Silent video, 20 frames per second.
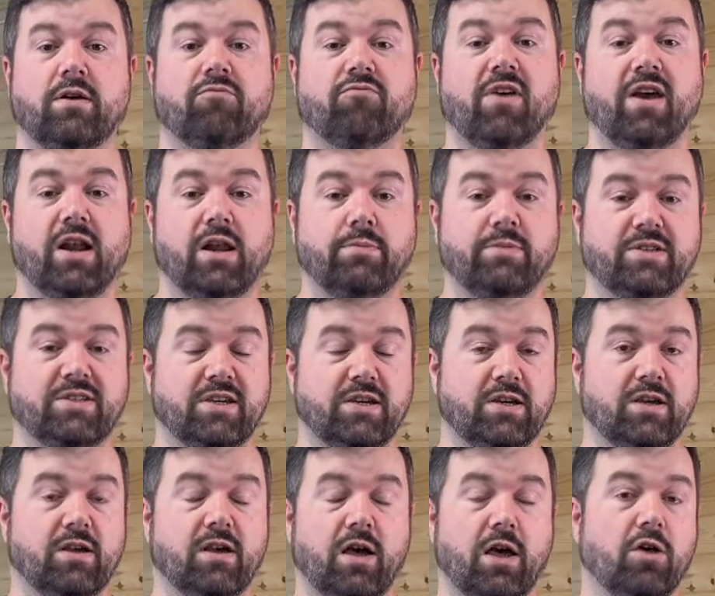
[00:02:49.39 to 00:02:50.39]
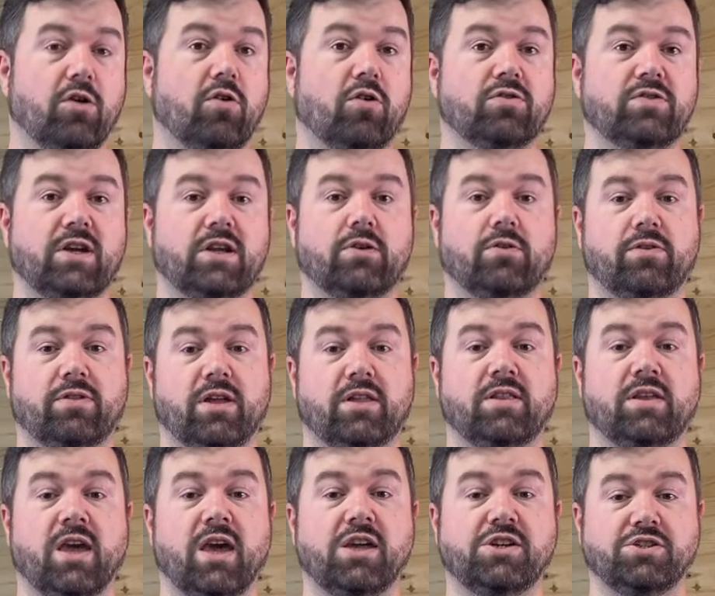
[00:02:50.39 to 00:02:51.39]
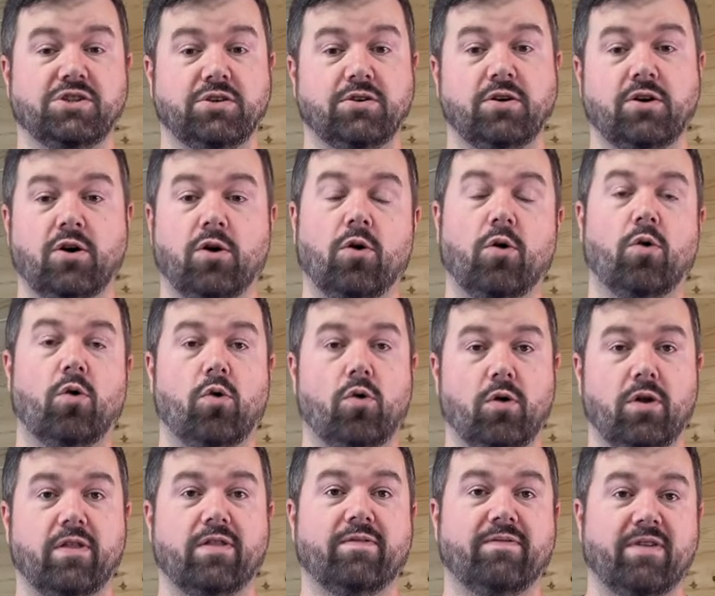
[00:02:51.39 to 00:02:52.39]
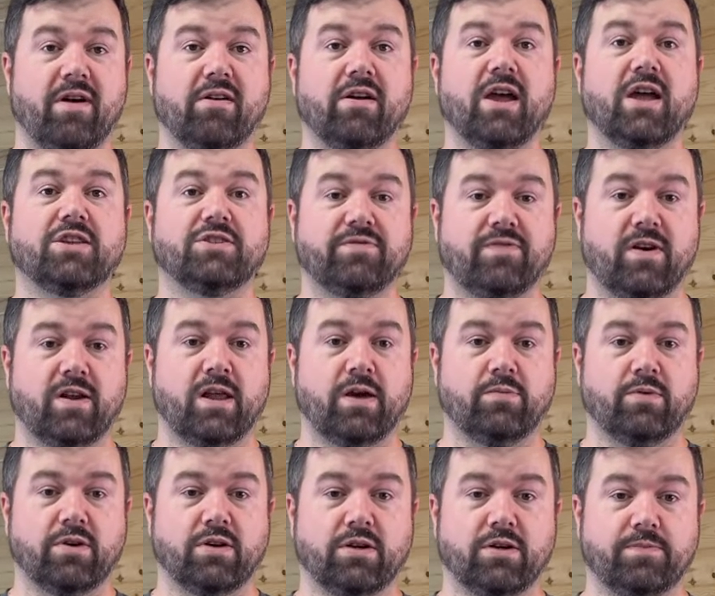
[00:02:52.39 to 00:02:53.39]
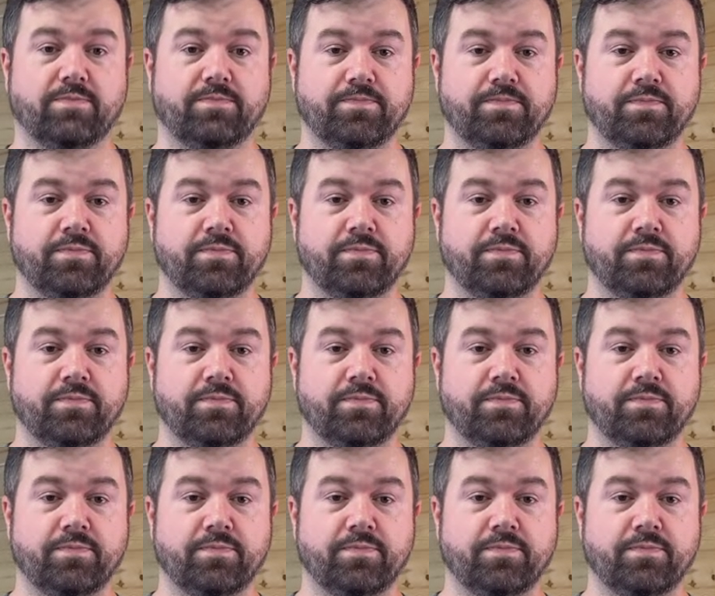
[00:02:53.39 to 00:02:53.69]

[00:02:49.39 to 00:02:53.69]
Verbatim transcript: rate limiting, and content authentication, all at the very edge of our network.